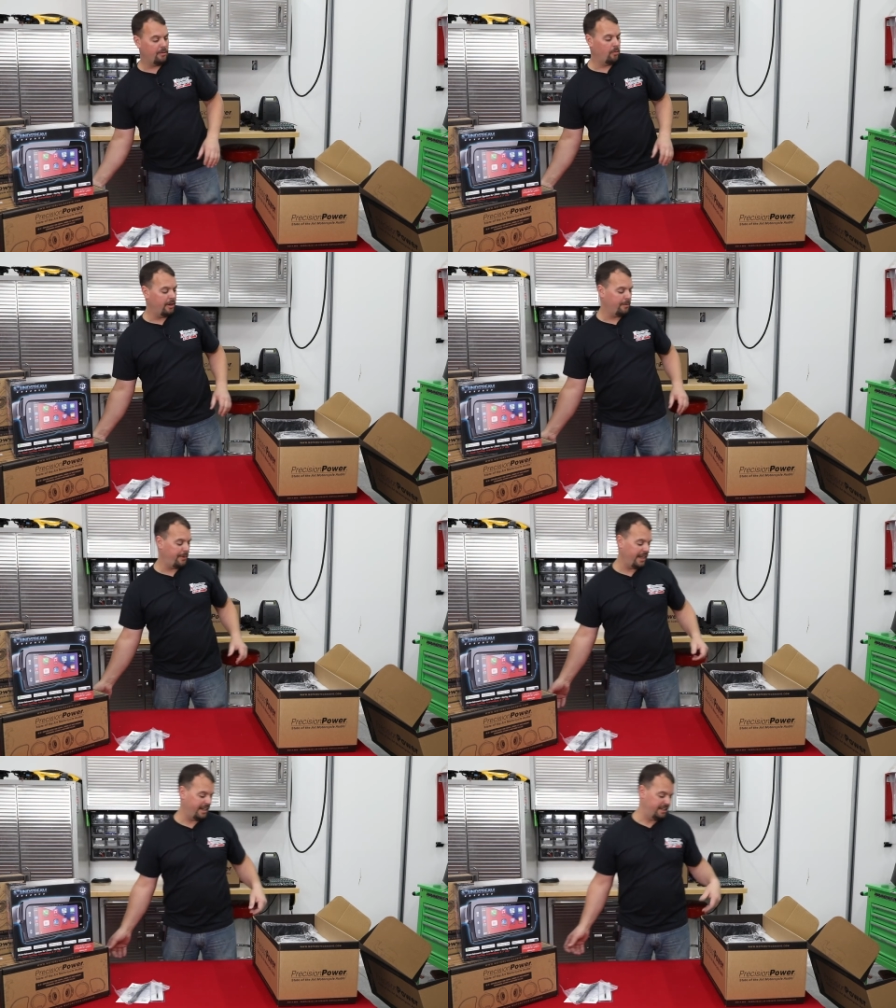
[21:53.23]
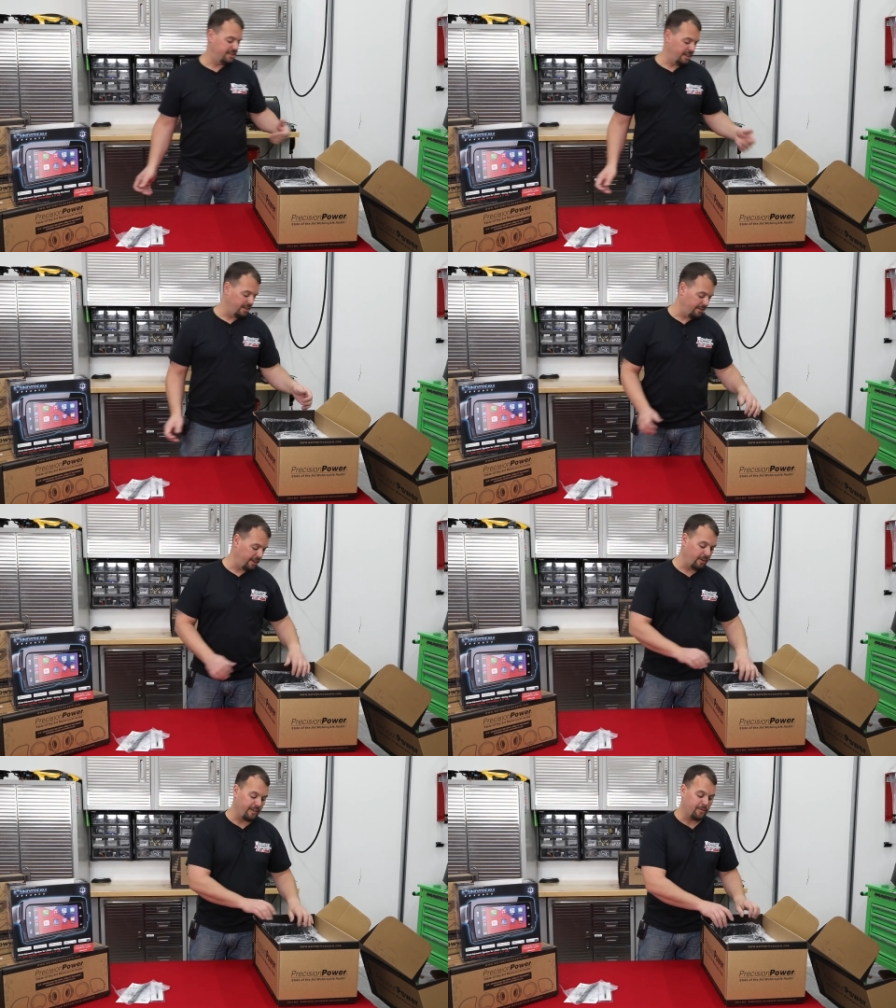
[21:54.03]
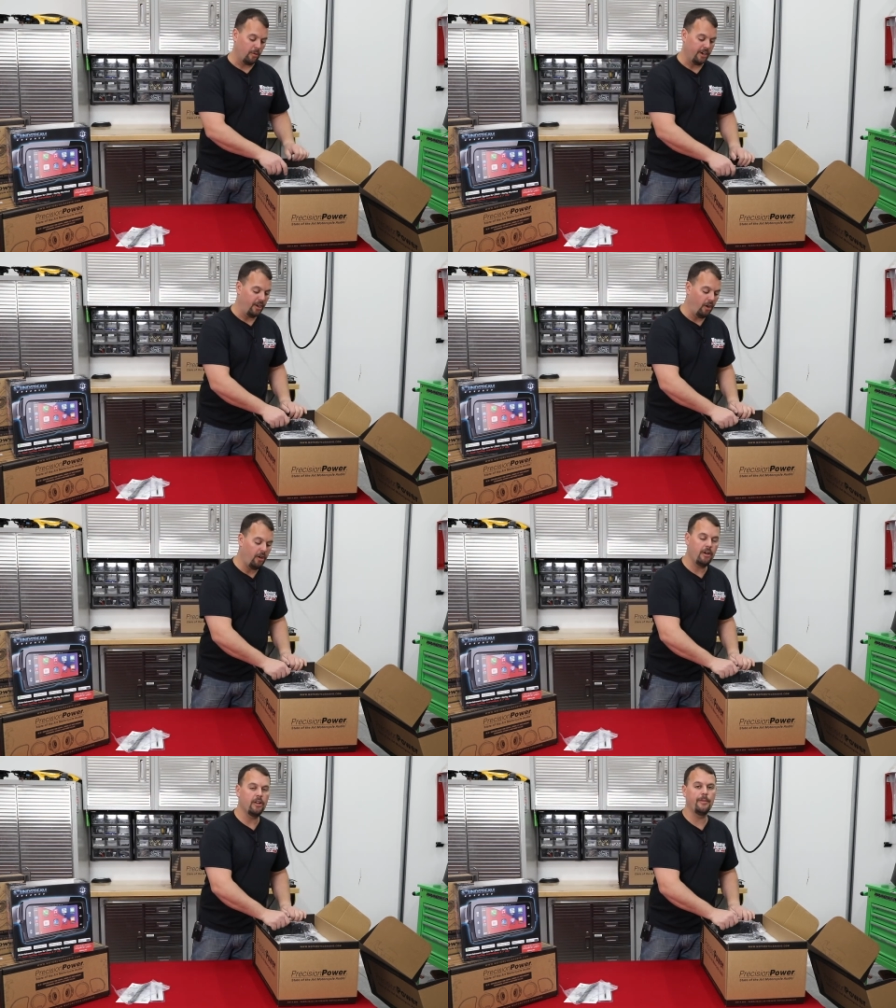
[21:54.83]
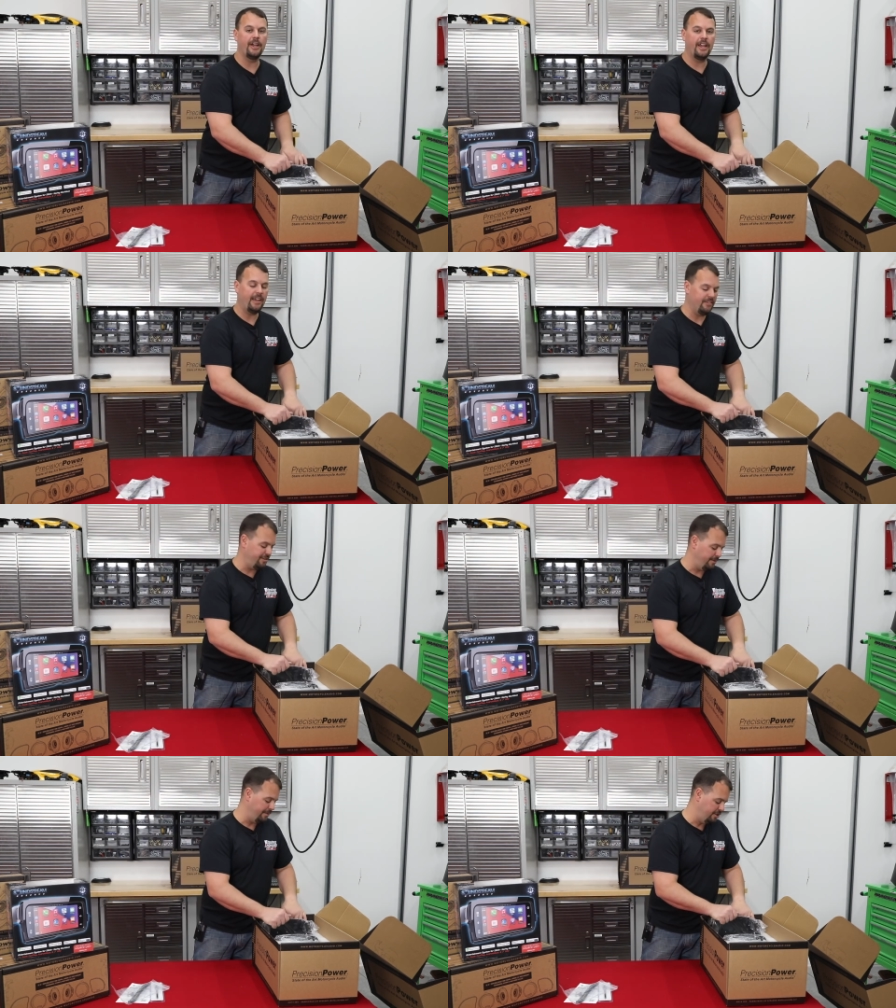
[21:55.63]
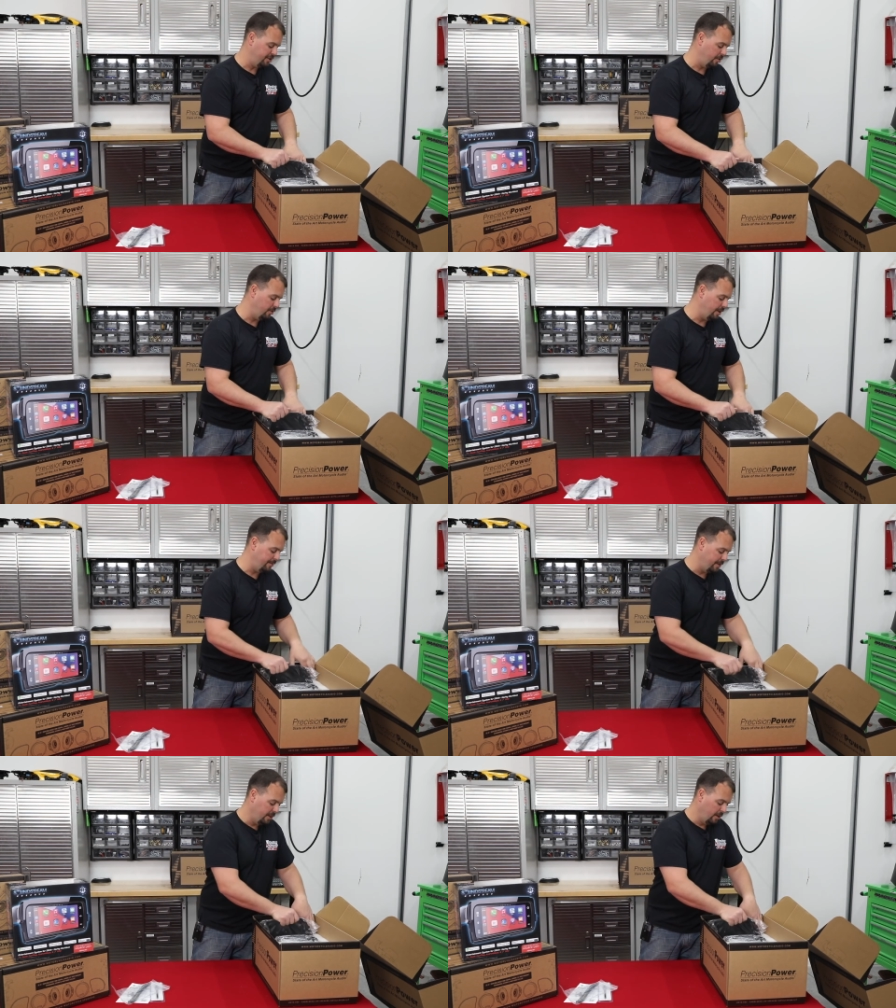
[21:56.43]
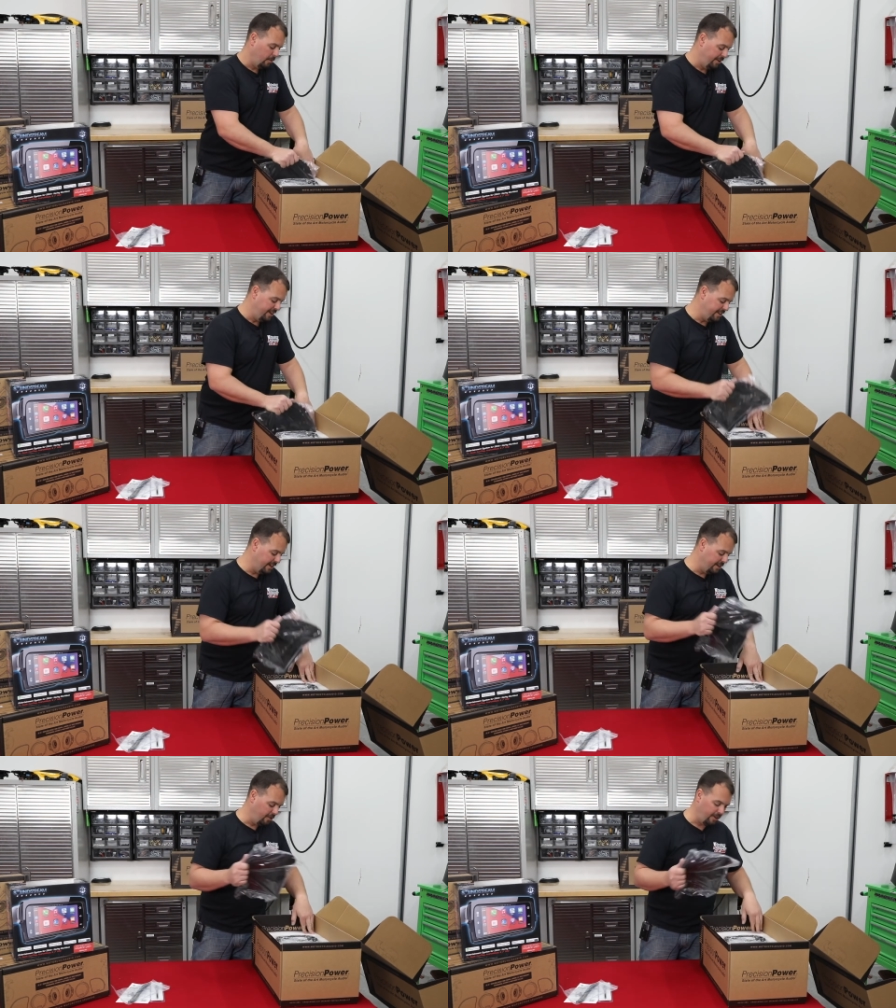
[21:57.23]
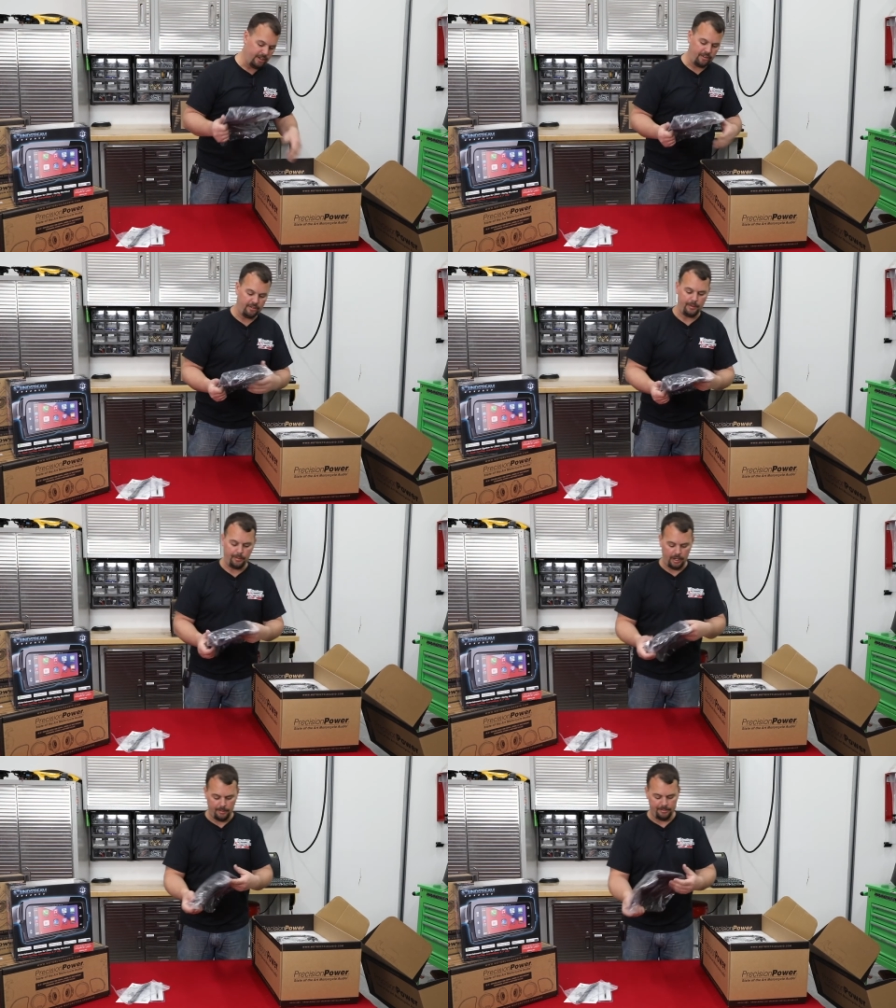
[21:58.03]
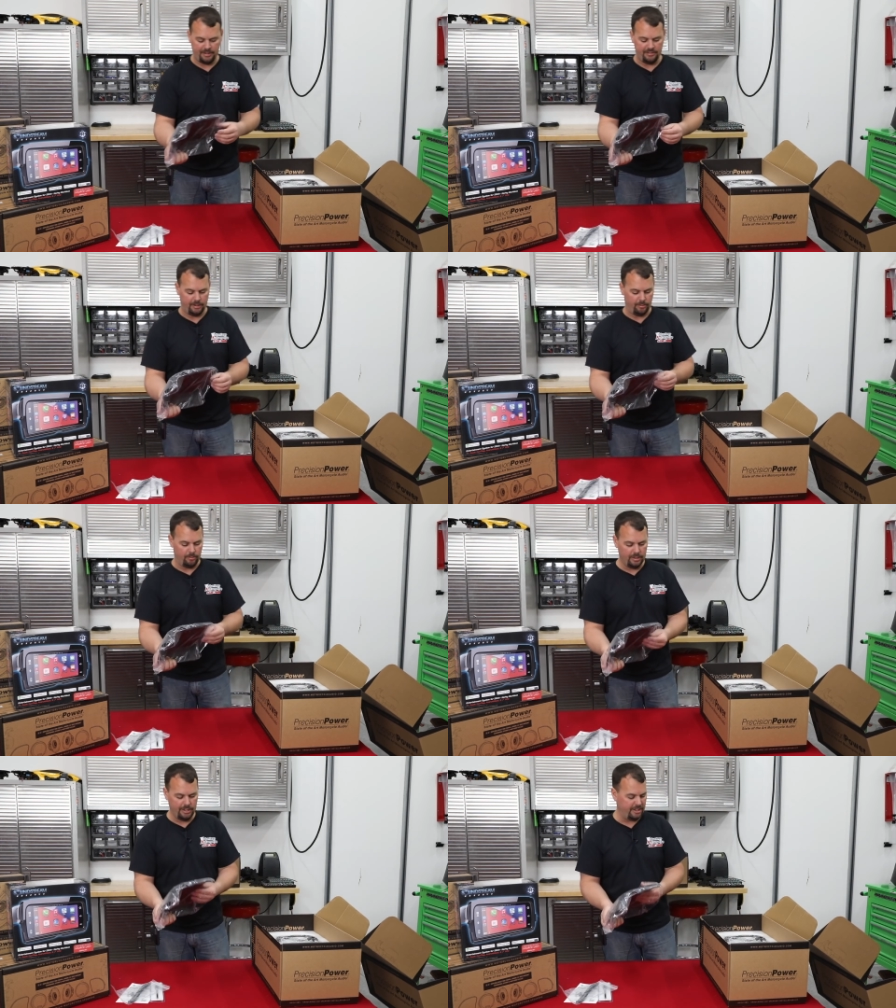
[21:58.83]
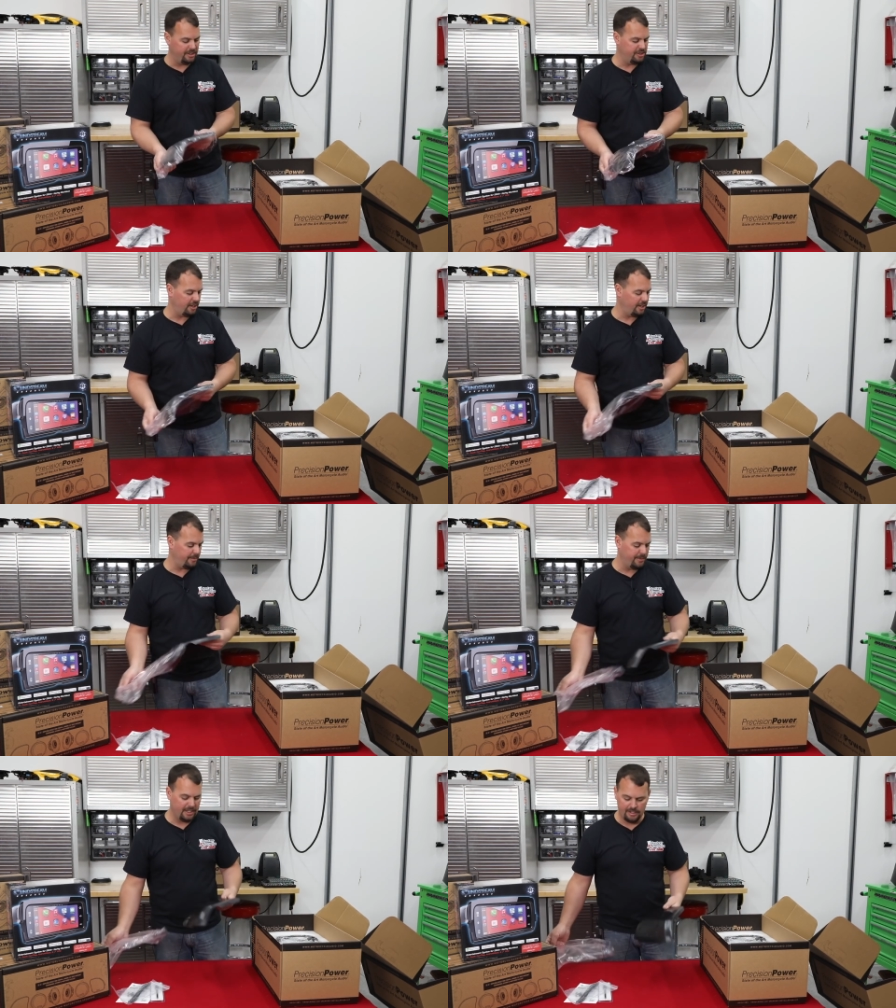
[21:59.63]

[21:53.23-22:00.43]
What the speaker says: well packaged. I don't think you're going to have to worry at all about having something show up with a dented grill or any problems. They've done a really good job.